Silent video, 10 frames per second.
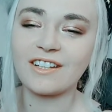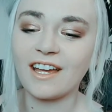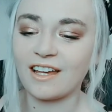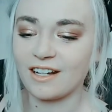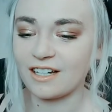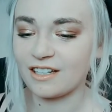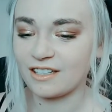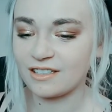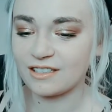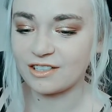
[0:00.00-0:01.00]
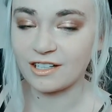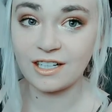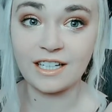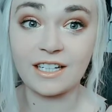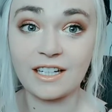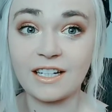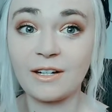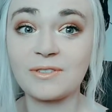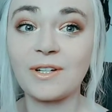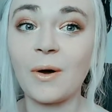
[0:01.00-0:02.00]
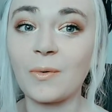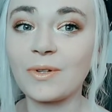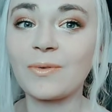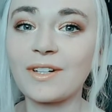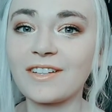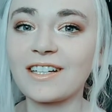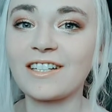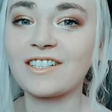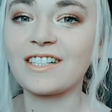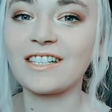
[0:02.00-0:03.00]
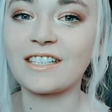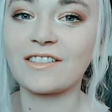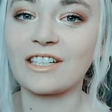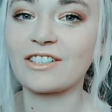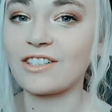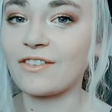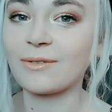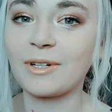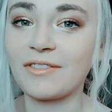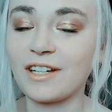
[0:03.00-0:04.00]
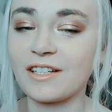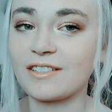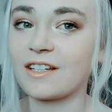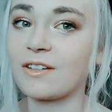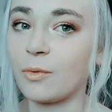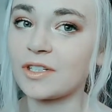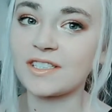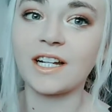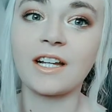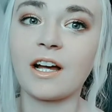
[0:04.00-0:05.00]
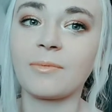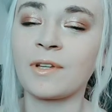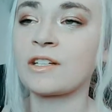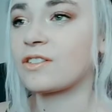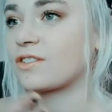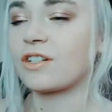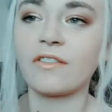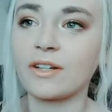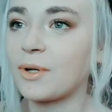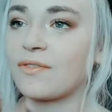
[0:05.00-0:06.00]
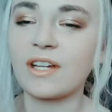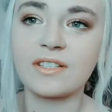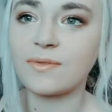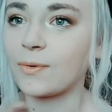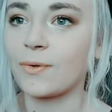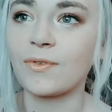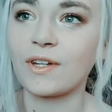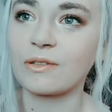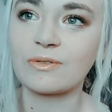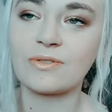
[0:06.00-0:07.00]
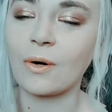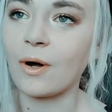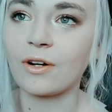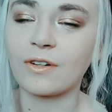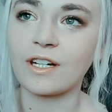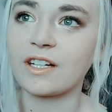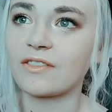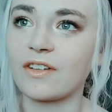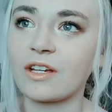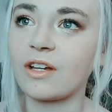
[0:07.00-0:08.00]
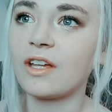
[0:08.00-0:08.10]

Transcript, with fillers: and I started eating, and I was the only one in the kitchen eating, like, shoving my face, like, while standing up, like, just shoving my face full. Like, I was so hungry, and, like,